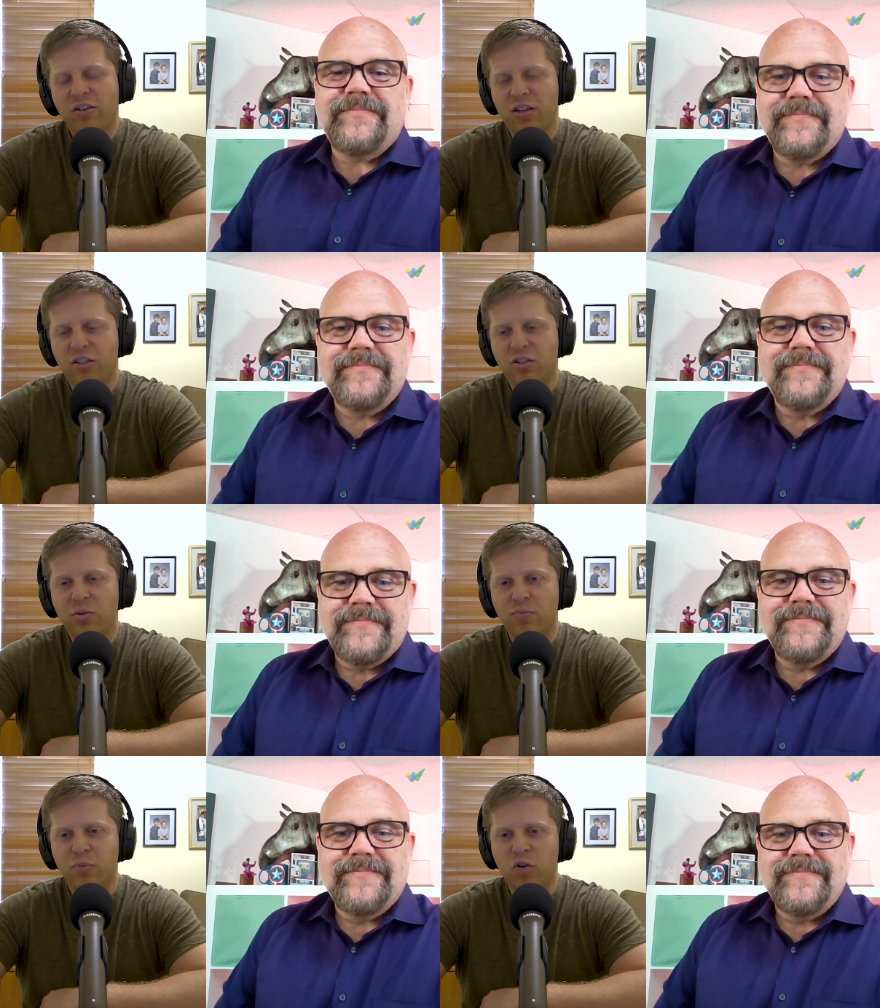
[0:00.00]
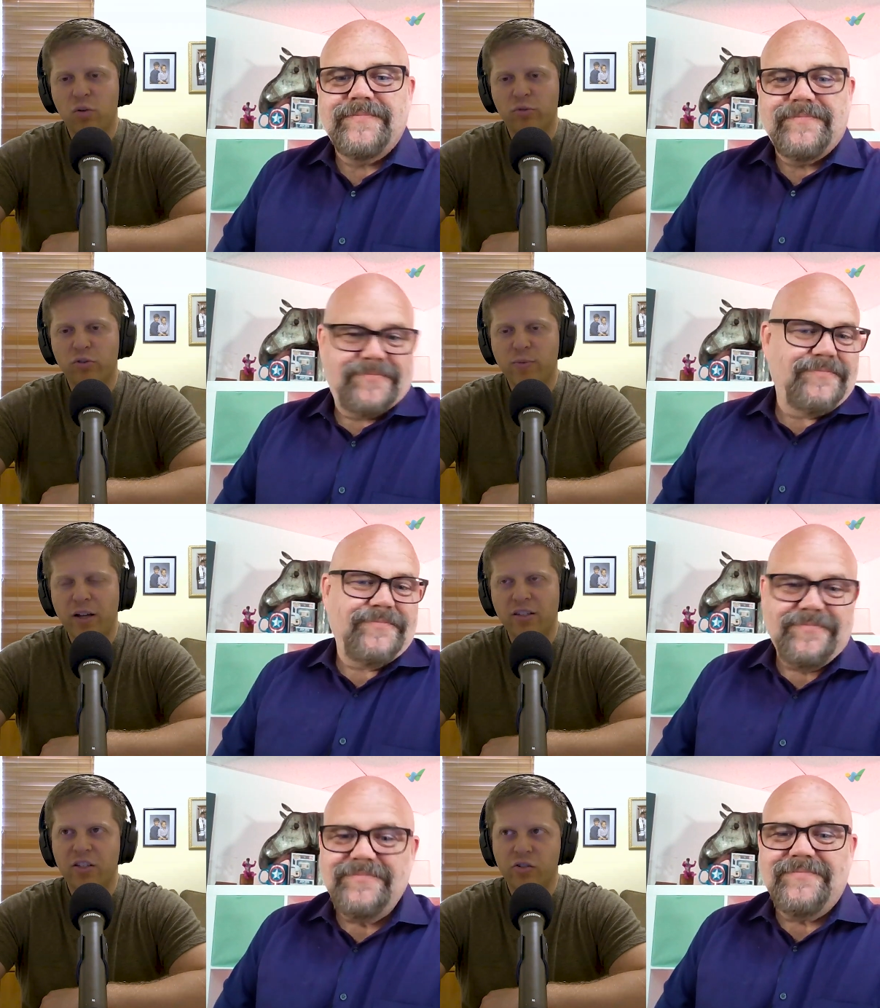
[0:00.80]
Speaker 1: okay, so it's a, a normal
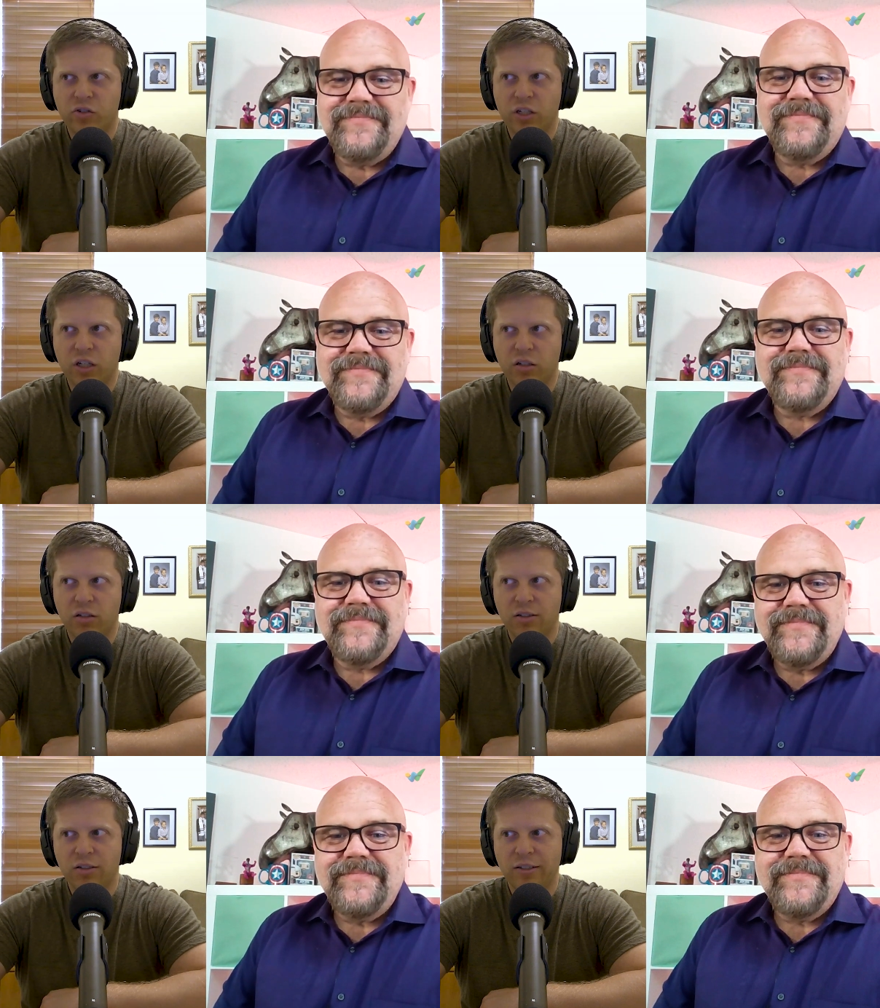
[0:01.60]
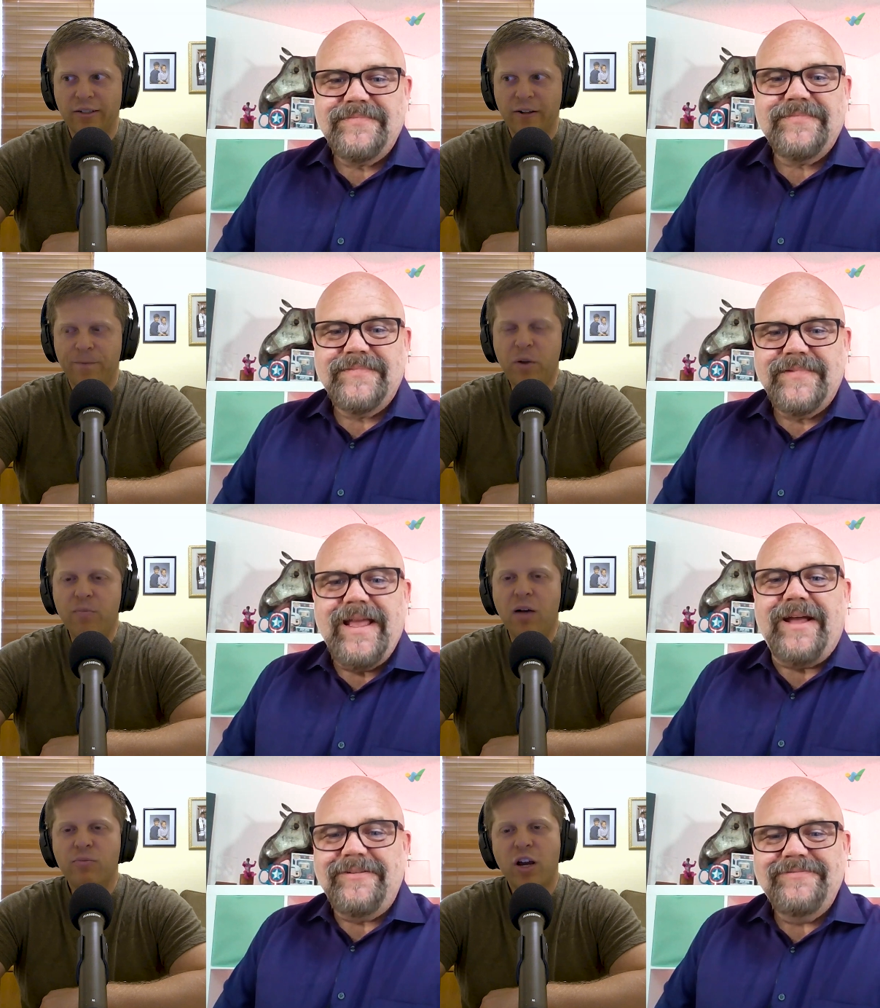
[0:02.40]
response. That's interesting. I'm,
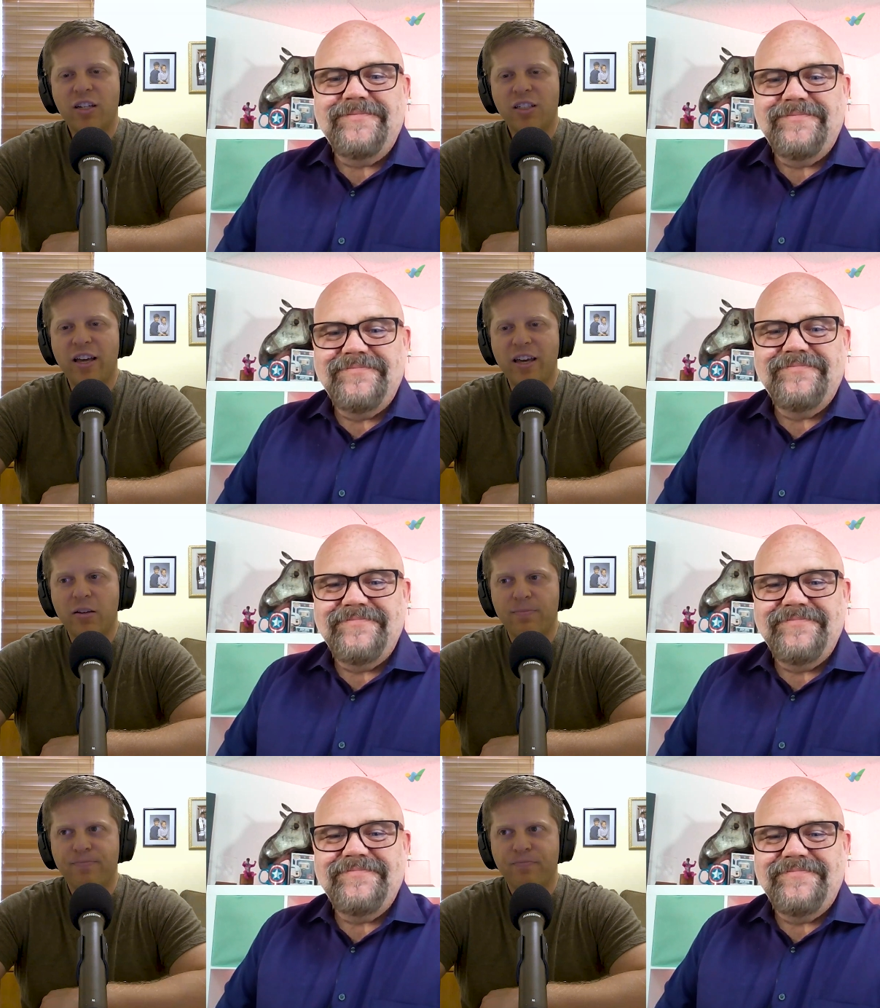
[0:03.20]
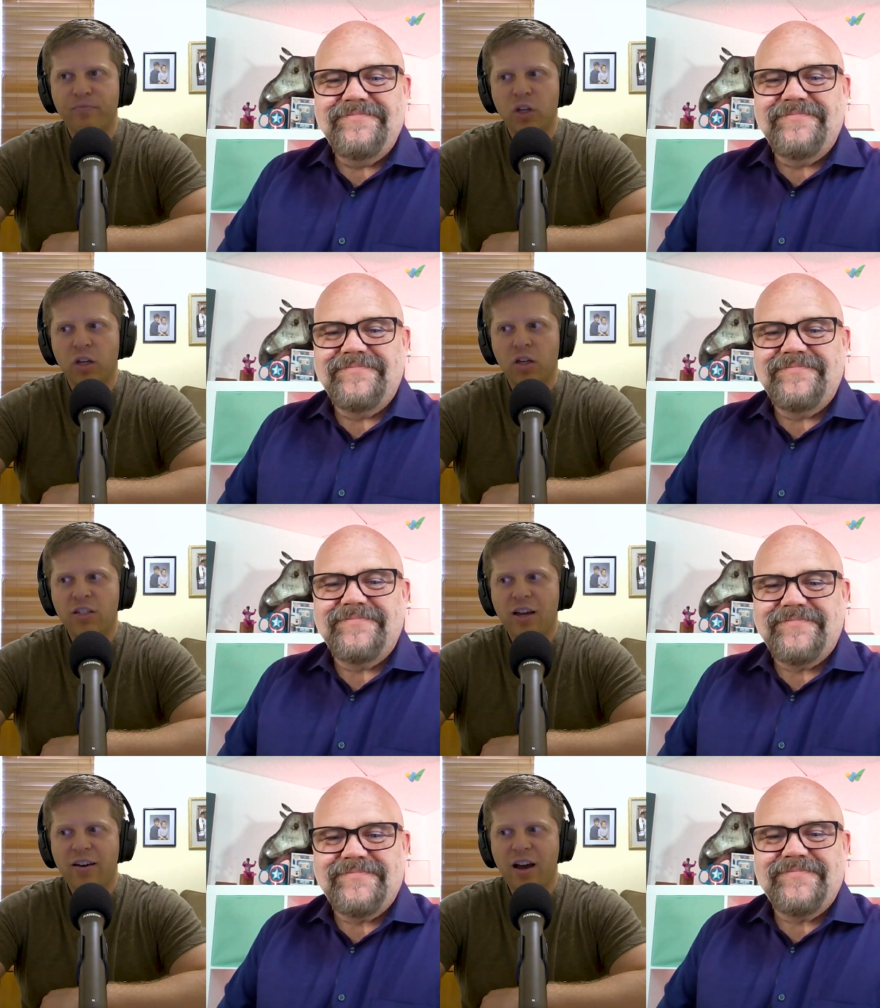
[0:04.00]
yeah. I'm trying to like
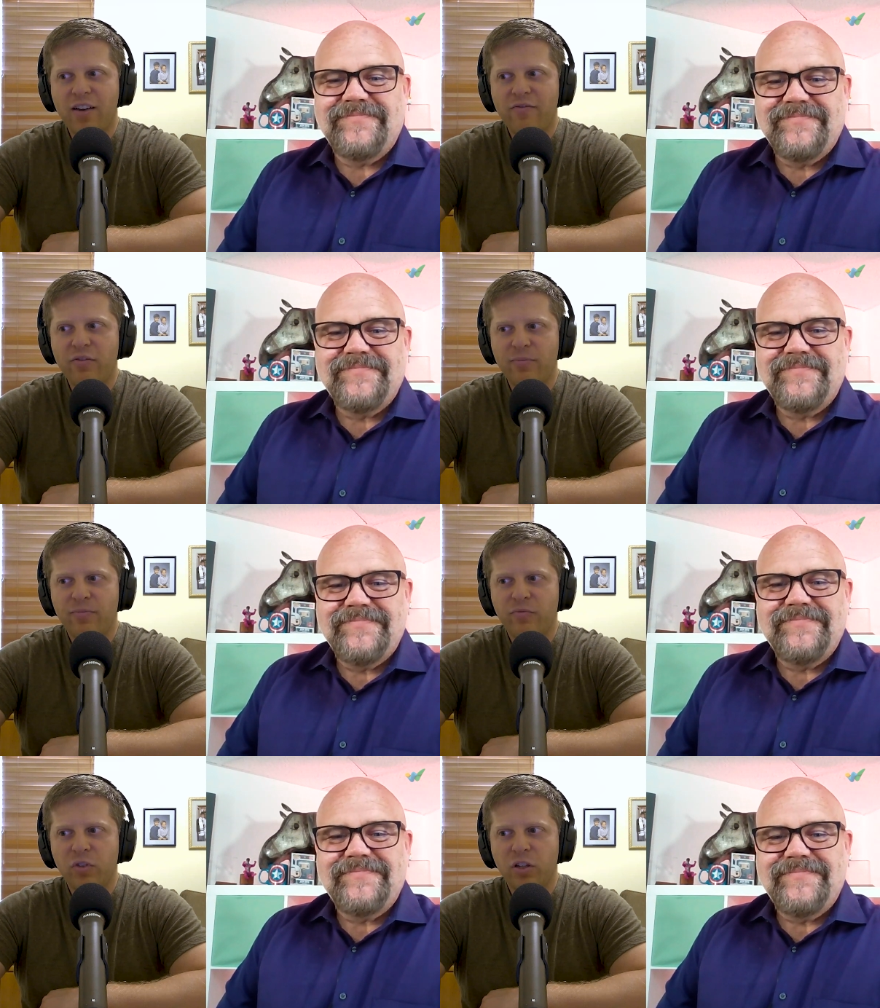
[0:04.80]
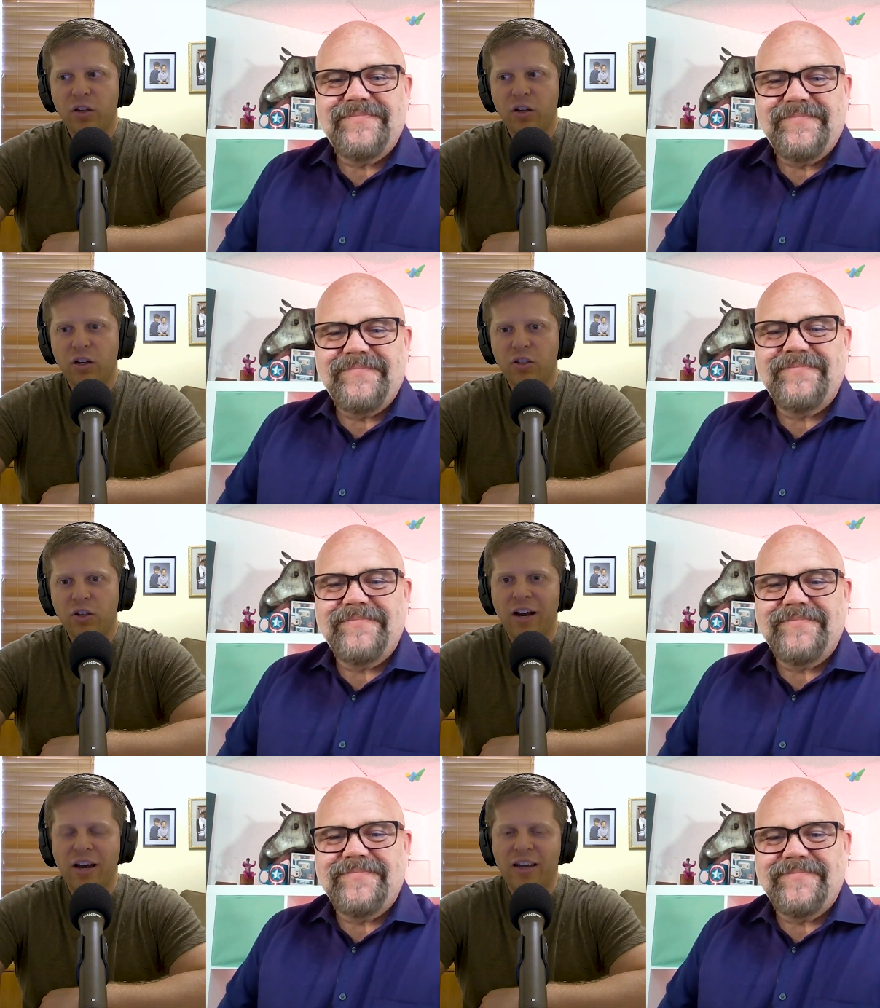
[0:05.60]
because I I've uh,
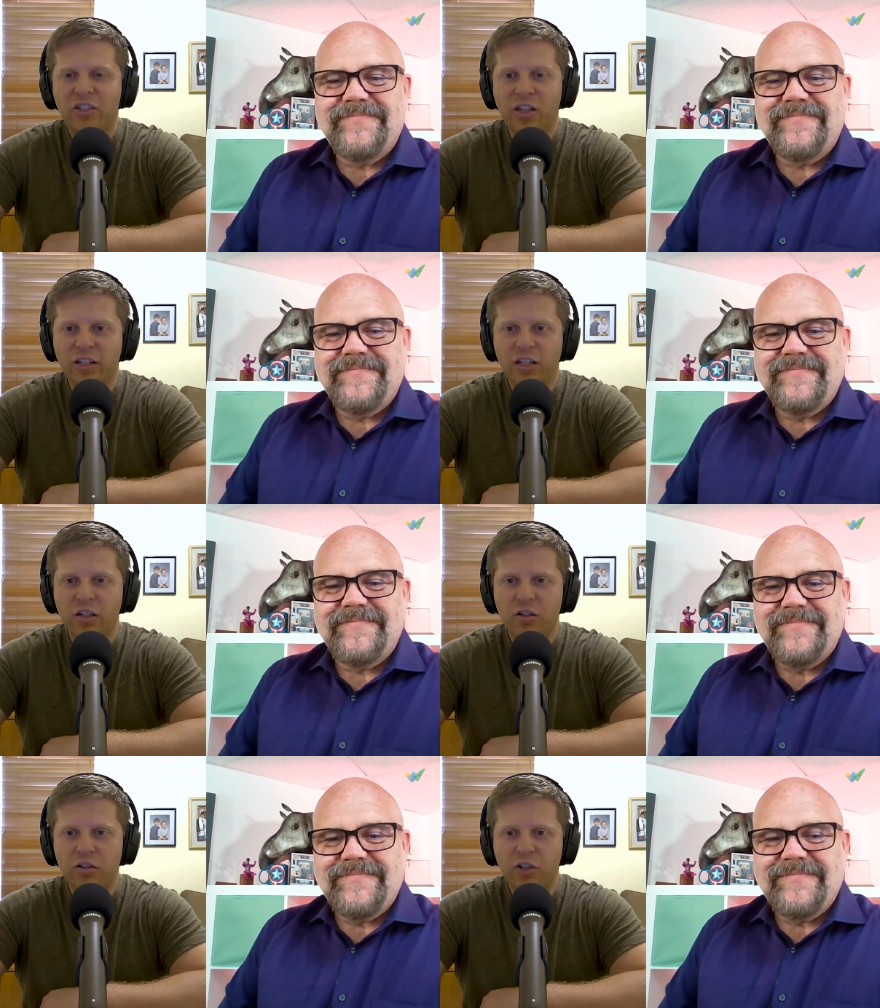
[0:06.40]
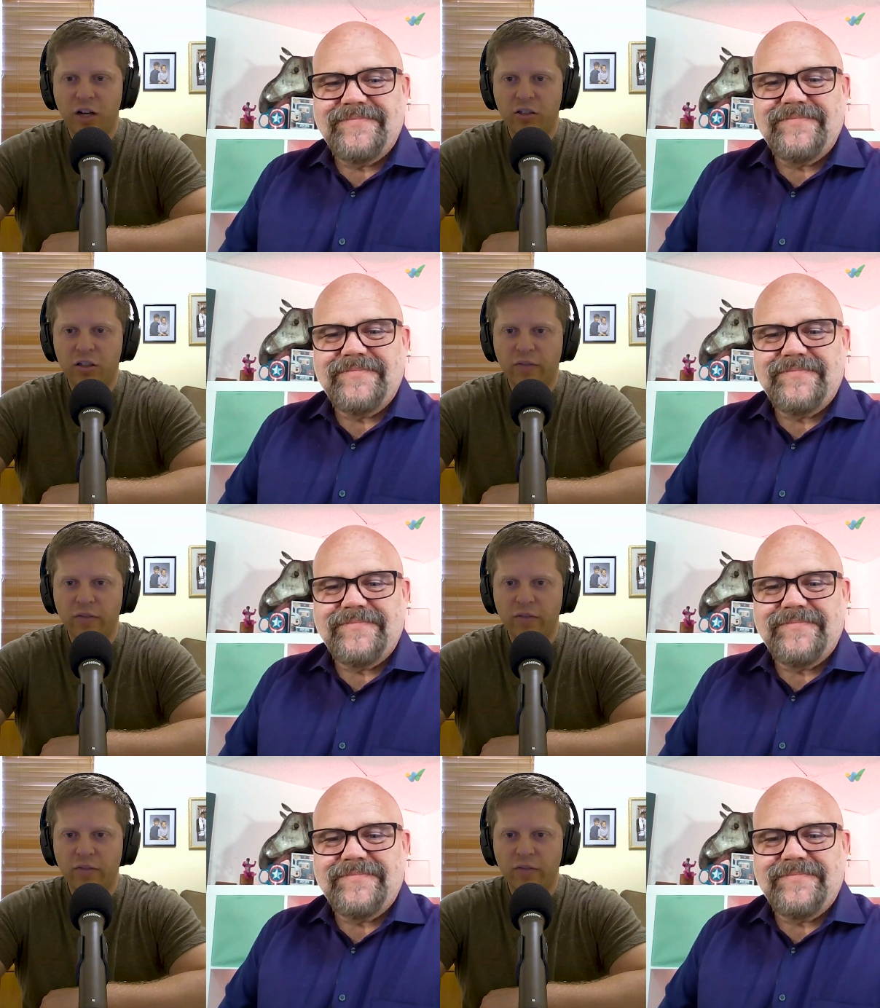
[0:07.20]
you know I, I studied childhood